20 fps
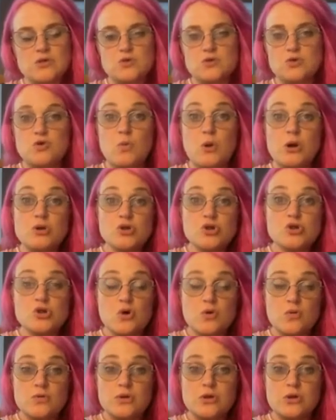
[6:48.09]
So you want to
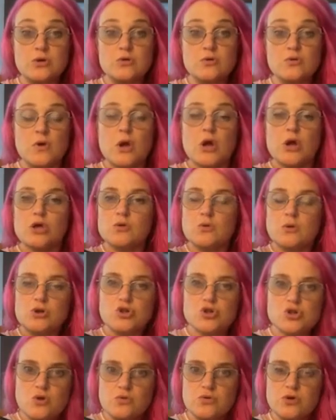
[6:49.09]
show you want to
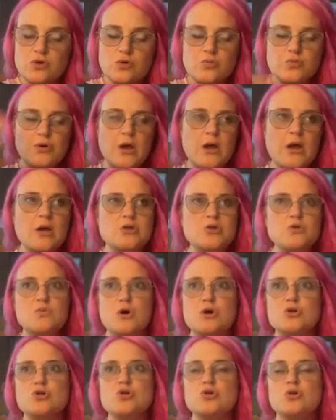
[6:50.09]
show your brand, you
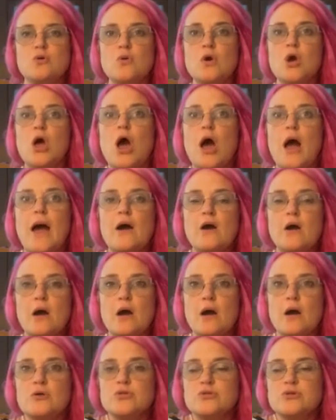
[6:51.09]
want to show
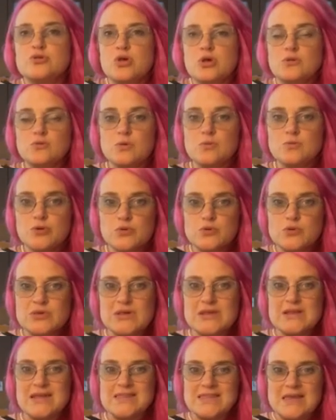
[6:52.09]
how, the genuine
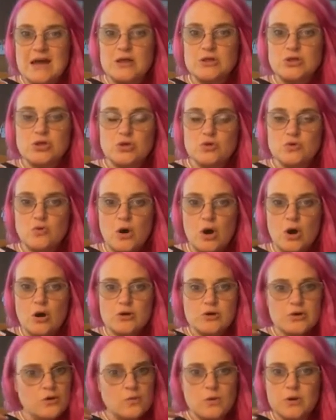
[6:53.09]
person that you are.
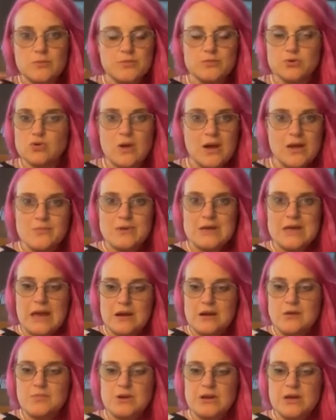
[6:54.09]
You don't want to try and be
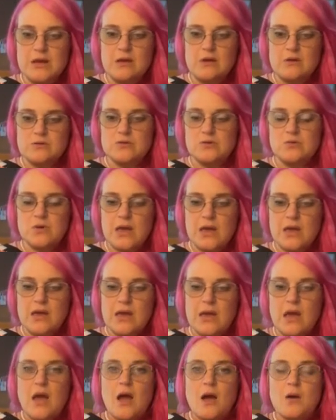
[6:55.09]
anybody else, okay?